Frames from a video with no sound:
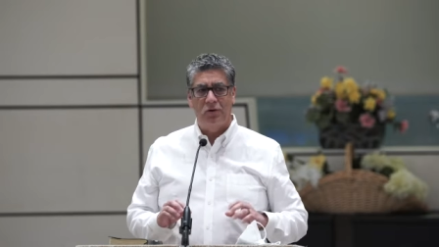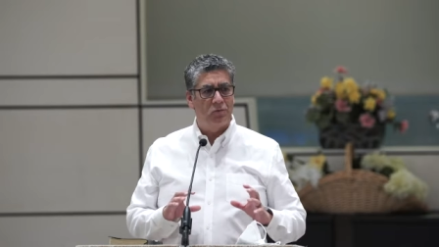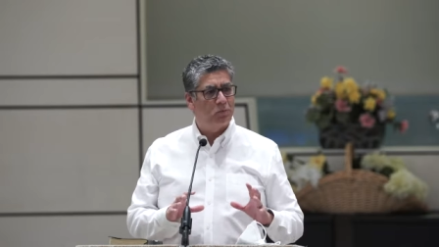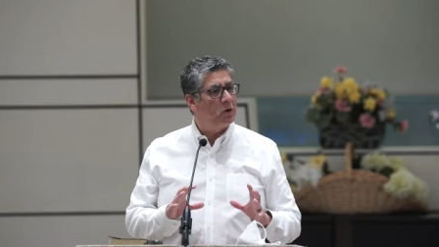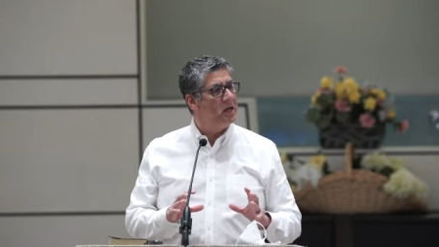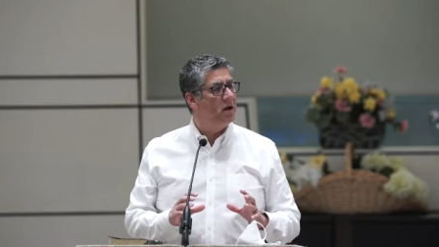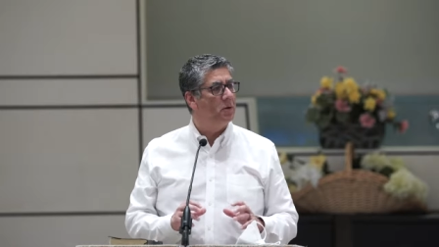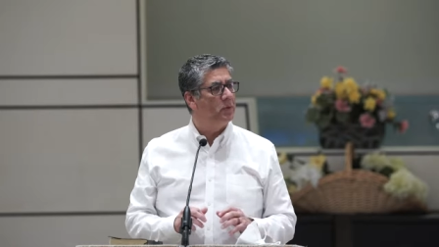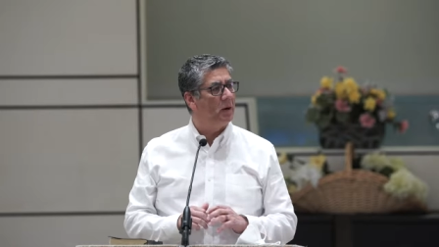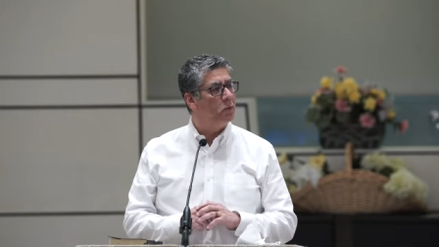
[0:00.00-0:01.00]
they're pretty young,
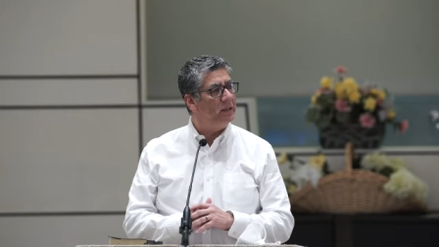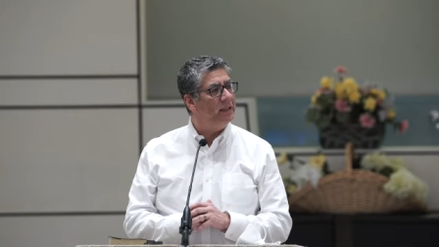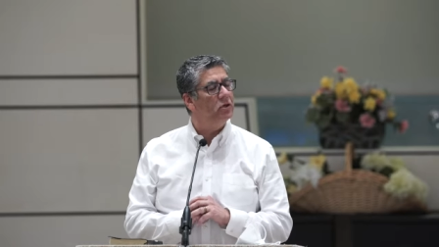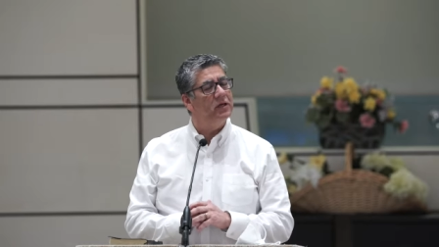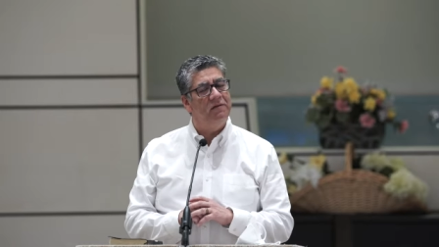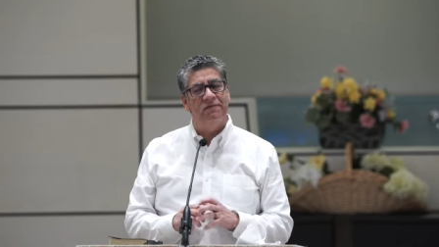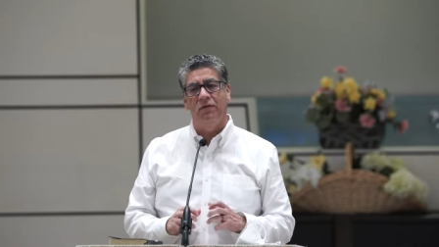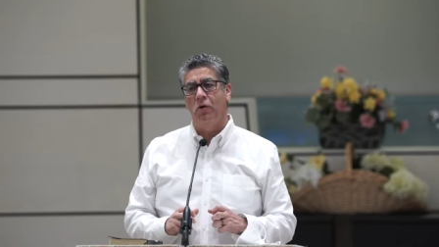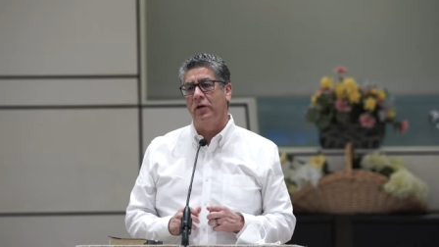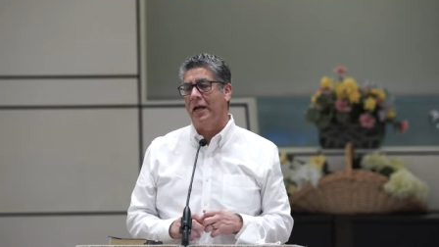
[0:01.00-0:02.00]
but I'm really looking
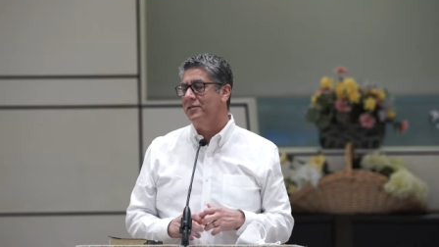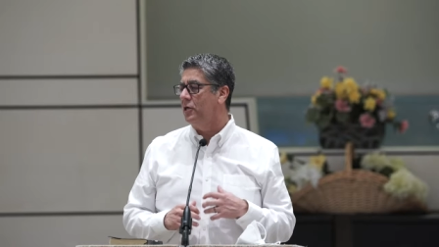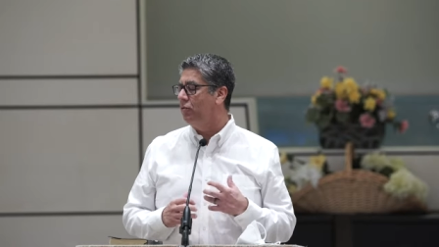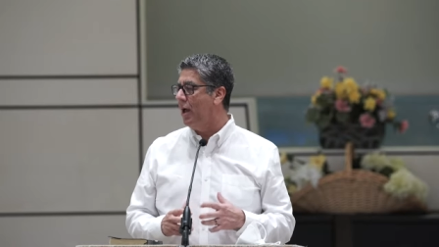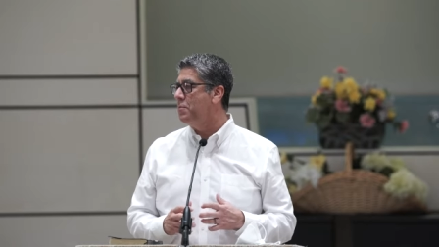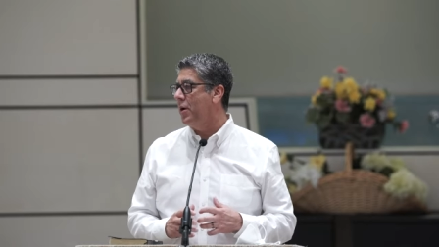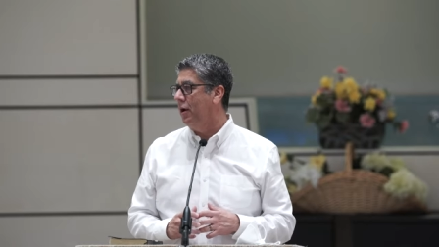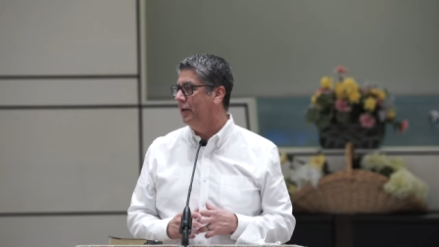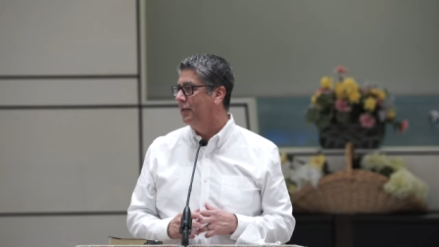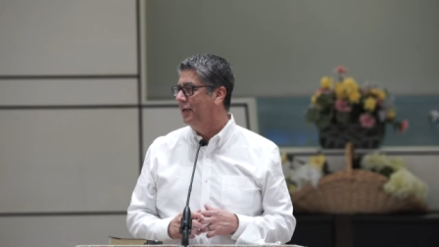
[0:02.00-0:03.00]
forward as a
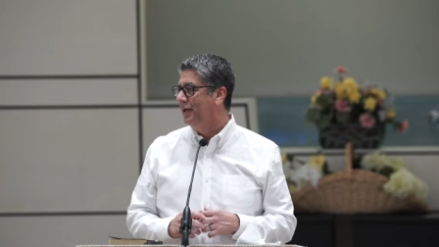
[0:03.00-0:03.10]
grandparent